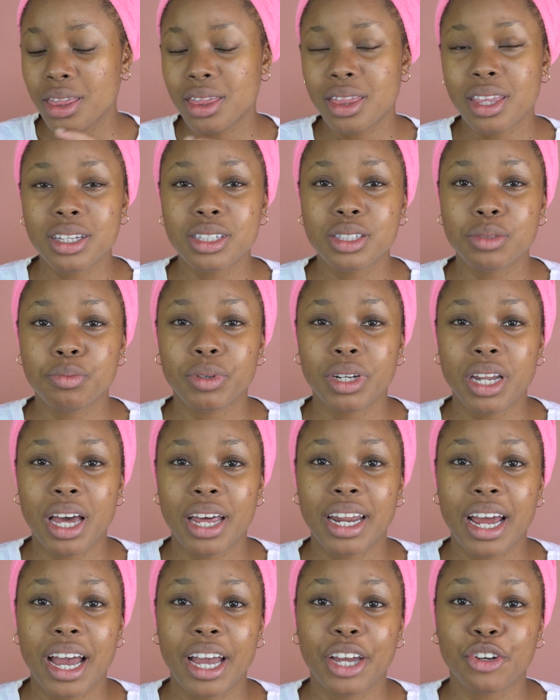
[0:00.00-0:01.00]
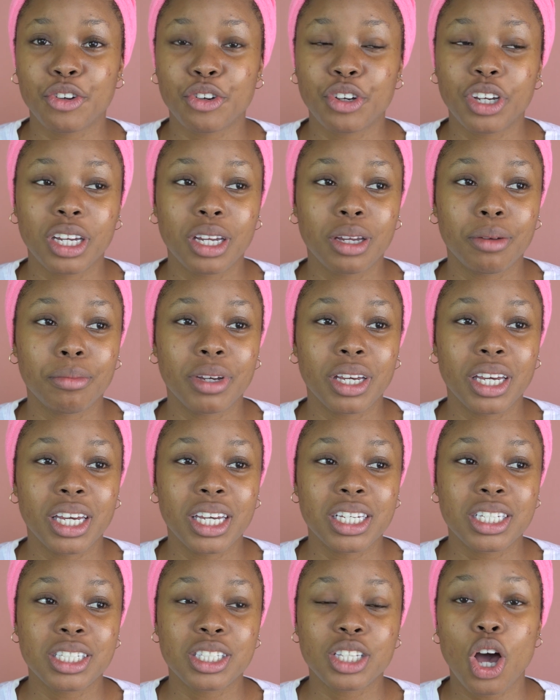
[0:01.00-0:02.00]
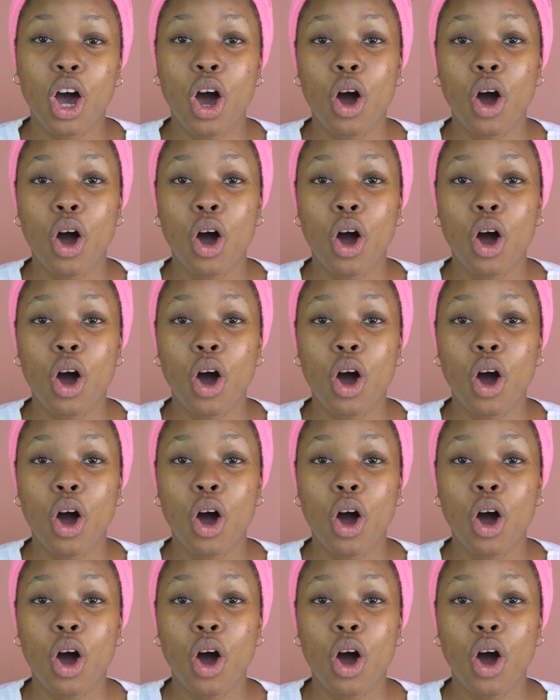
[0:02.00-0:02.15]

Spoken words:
This banana eye cream is